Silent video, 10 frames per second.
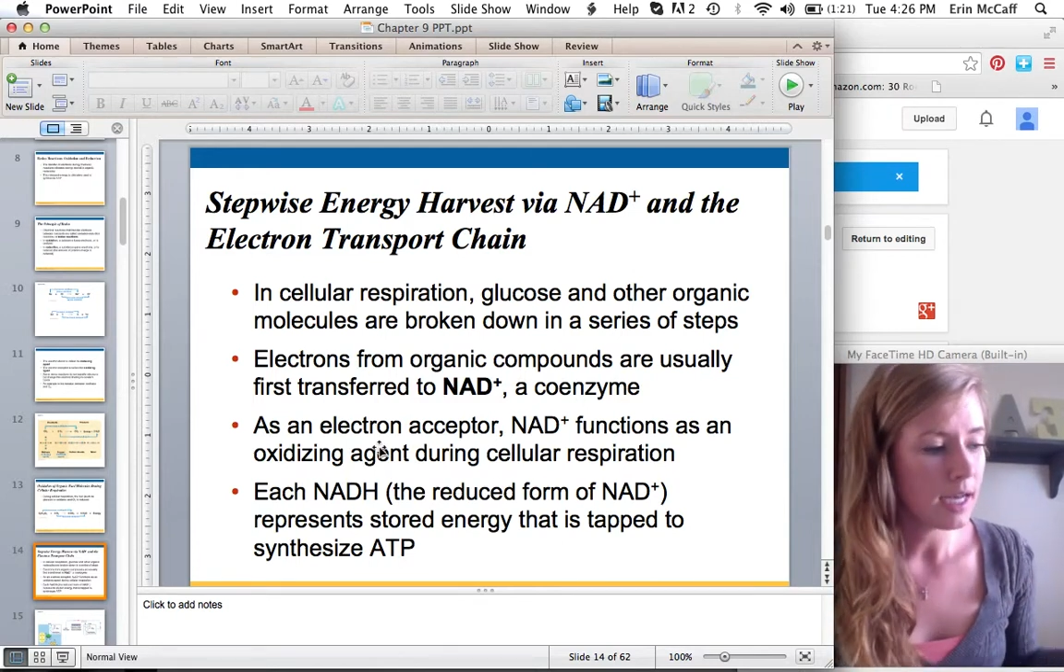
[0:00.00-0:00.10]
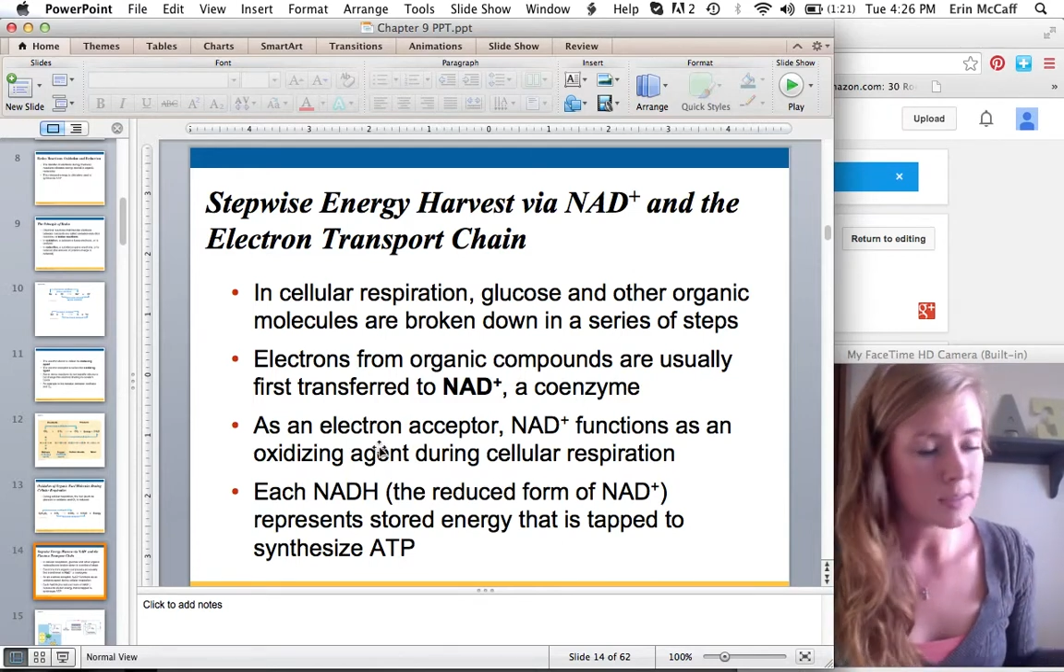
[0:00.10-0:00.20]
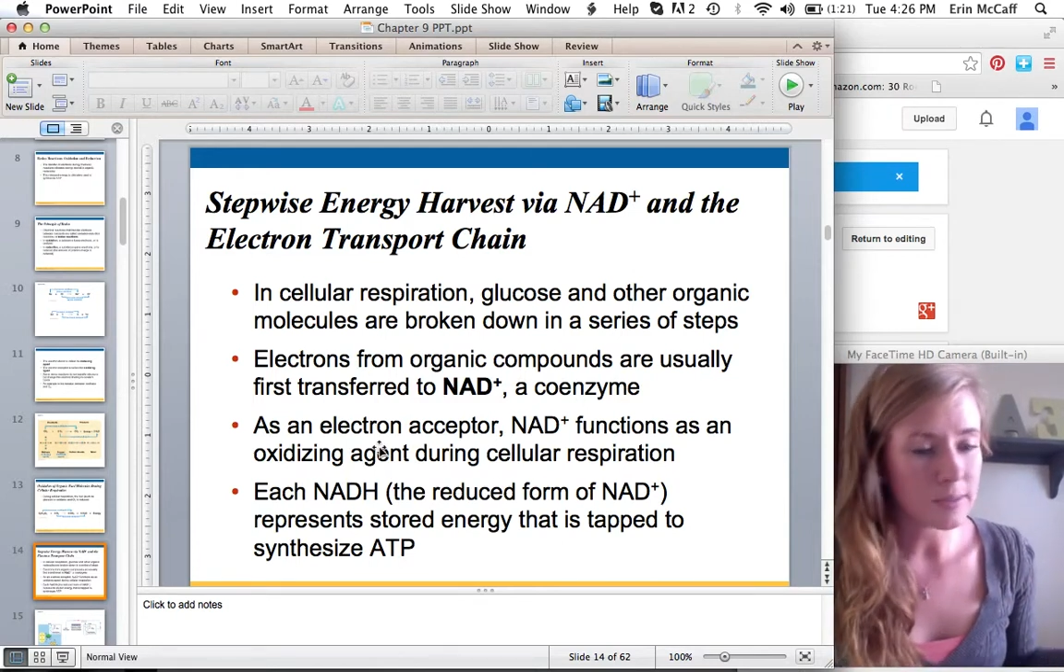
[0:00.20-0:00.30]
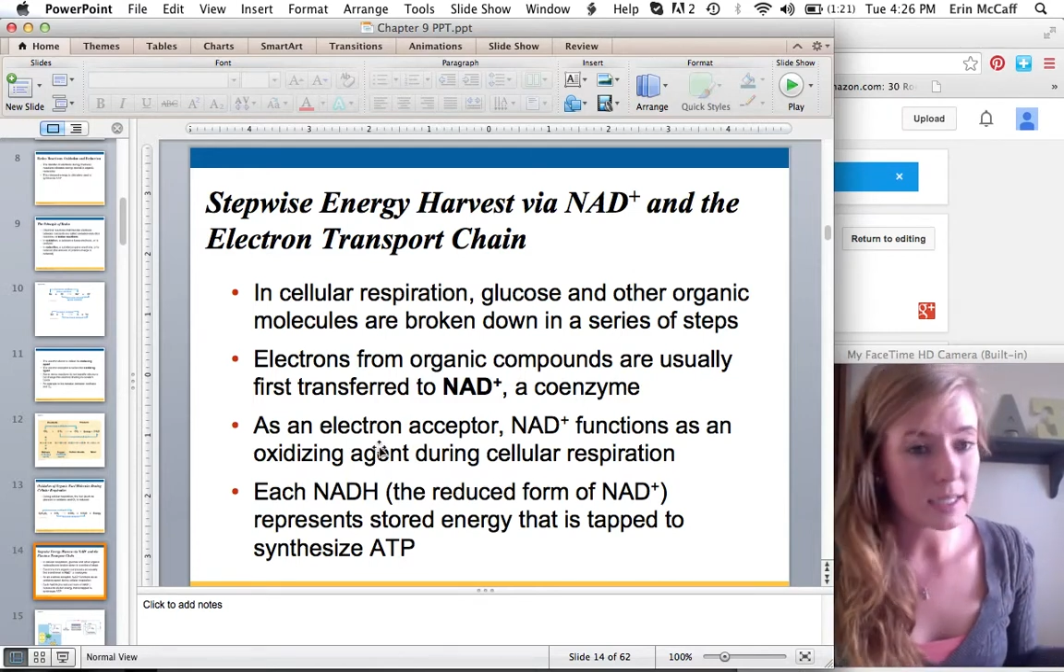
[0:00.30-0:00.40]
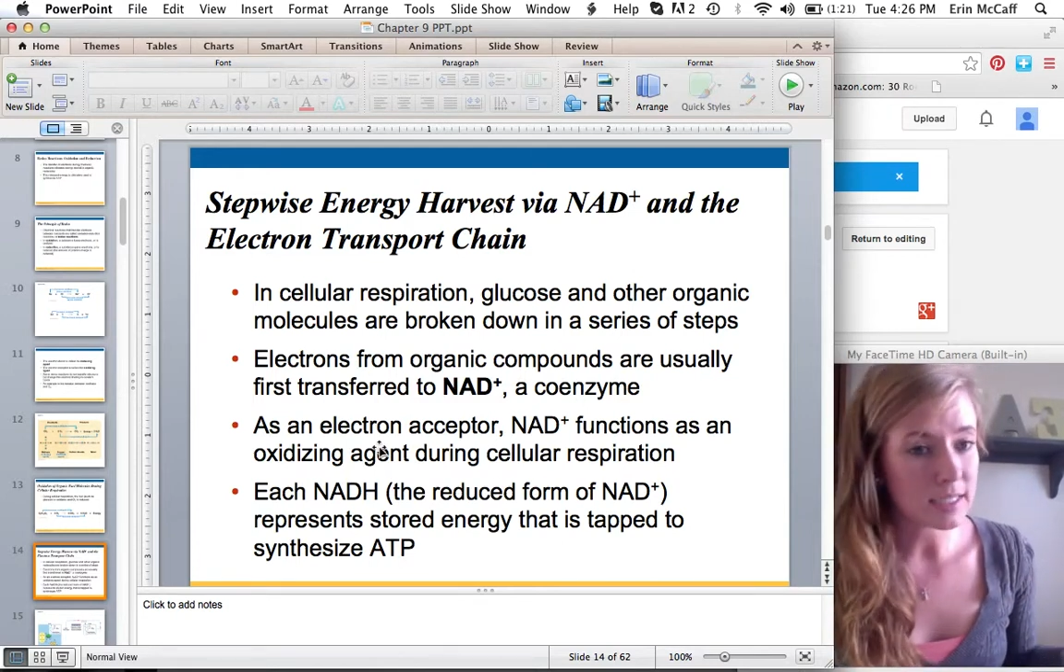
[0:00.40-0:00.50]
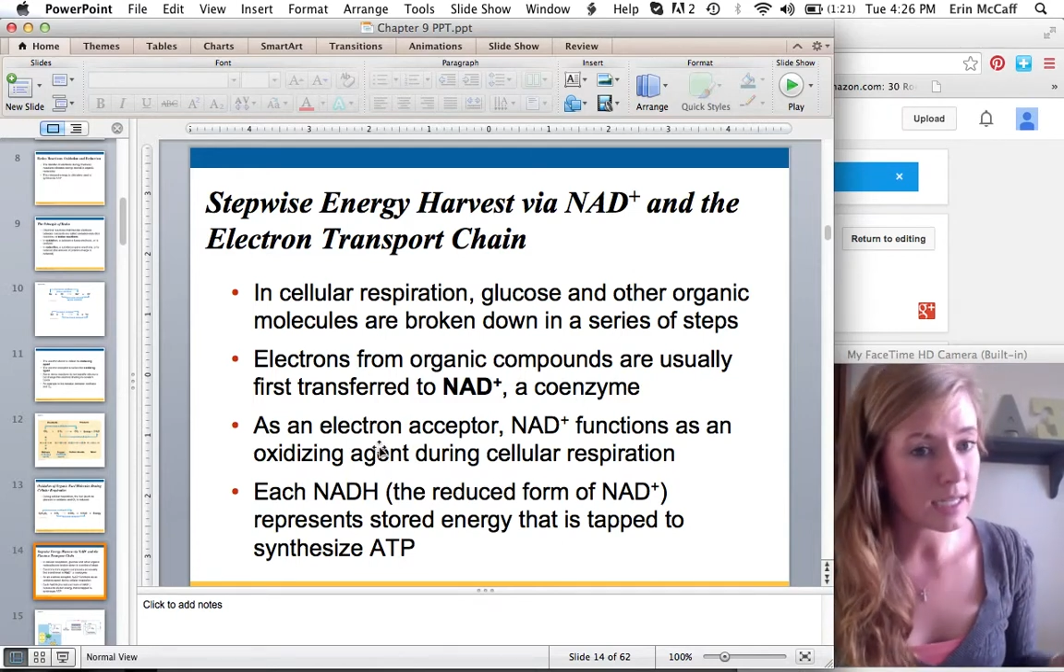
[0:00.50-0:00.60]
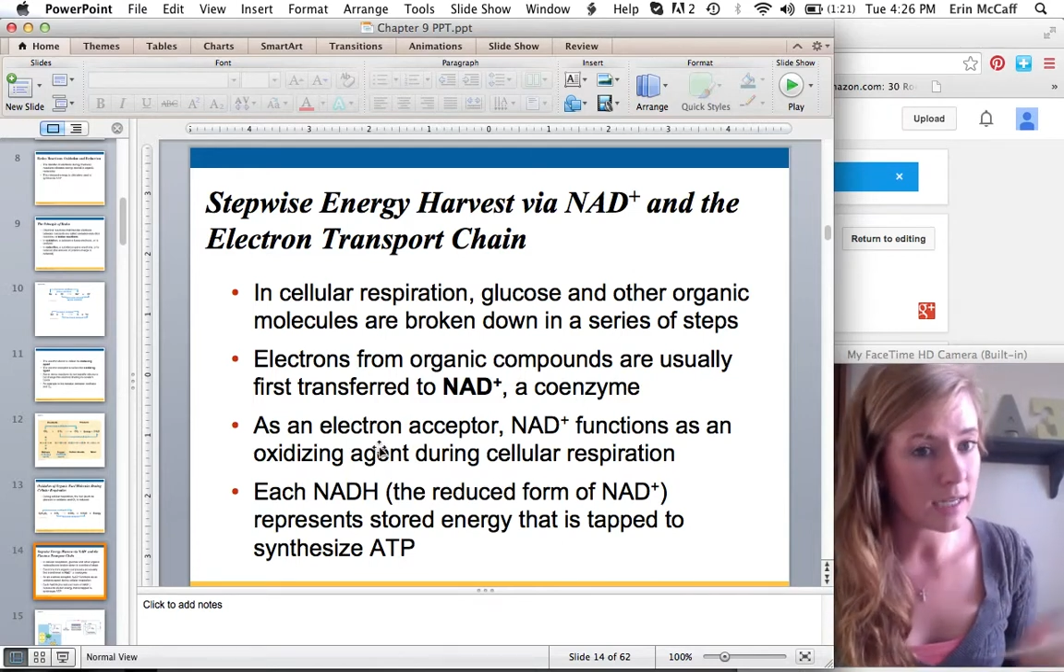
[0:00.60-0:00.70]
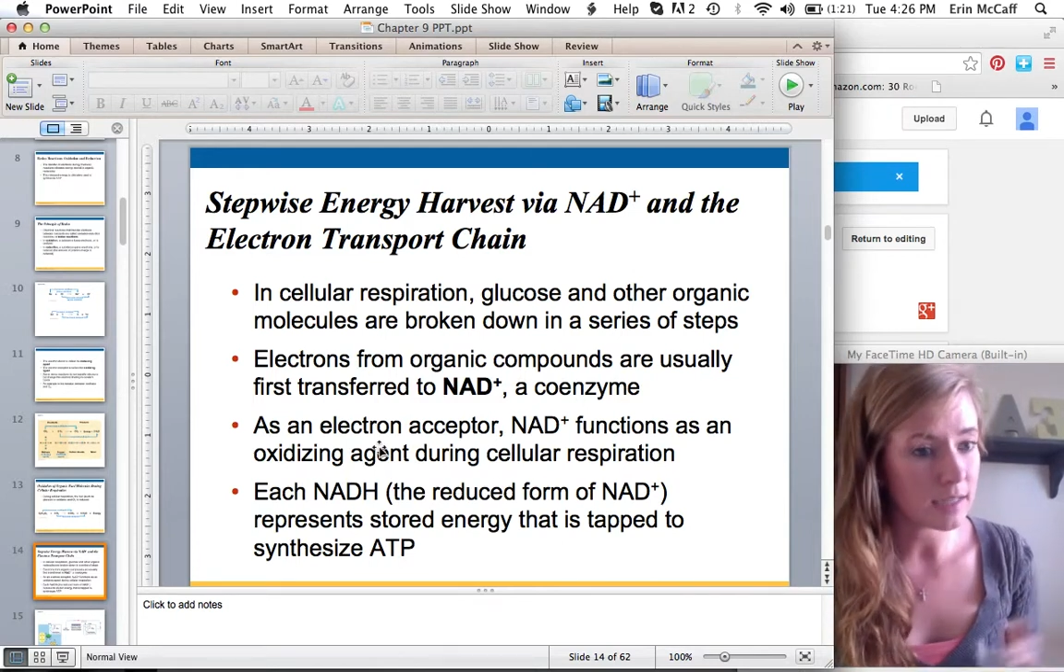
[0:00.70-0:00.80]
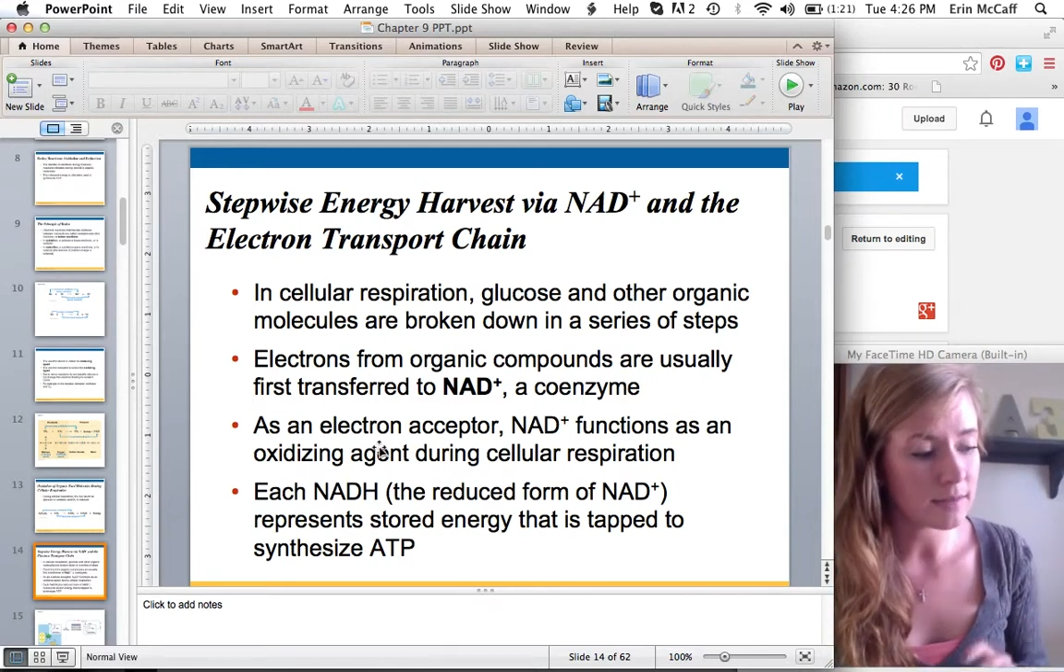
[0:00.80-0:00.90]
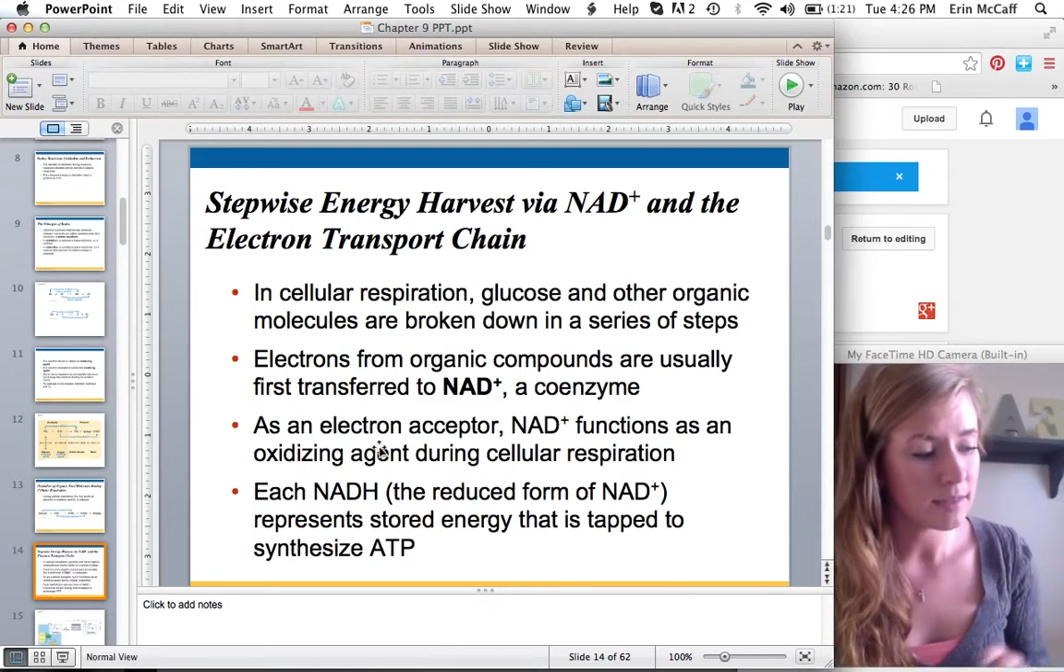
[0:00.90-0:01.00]
So we get
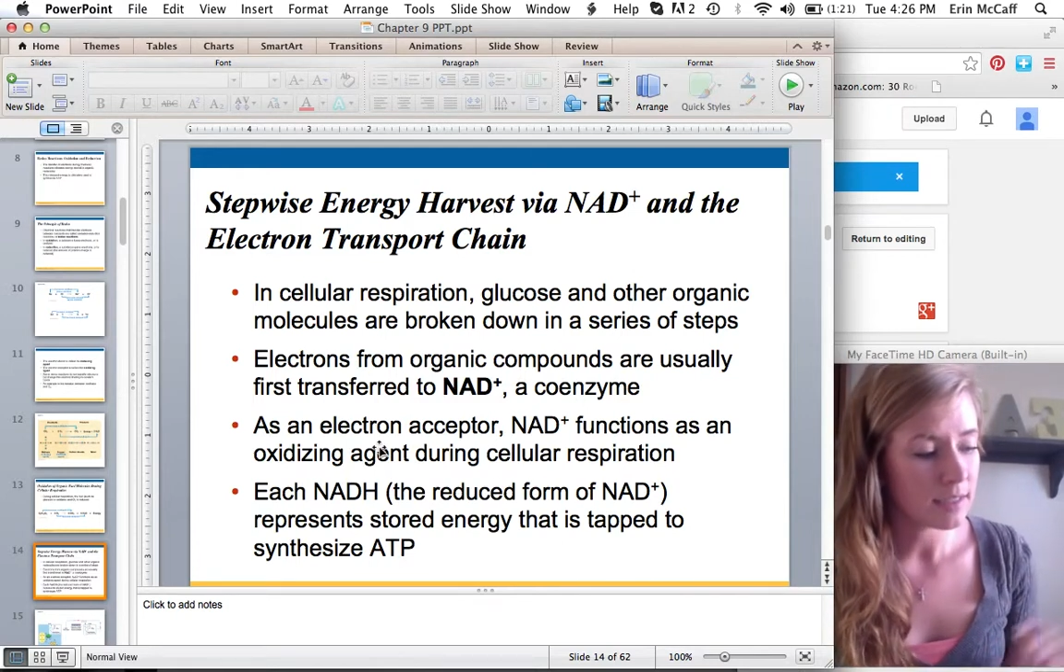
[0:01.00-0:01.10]
to